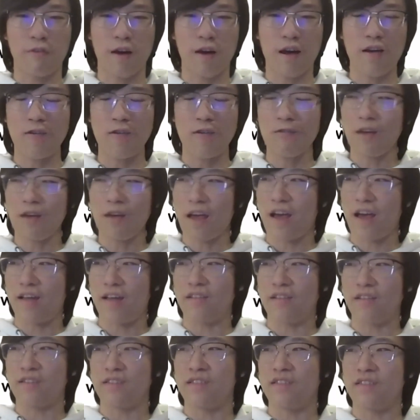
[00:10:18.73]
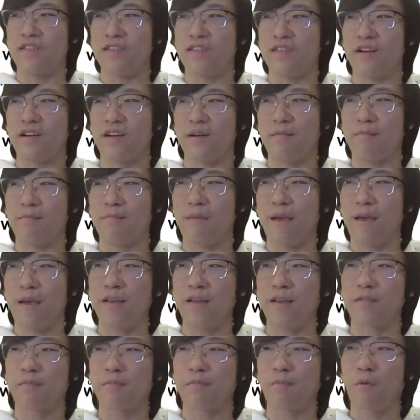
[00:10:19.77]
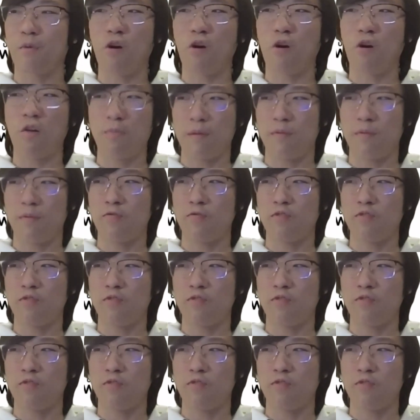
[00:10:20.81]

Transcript: and make more people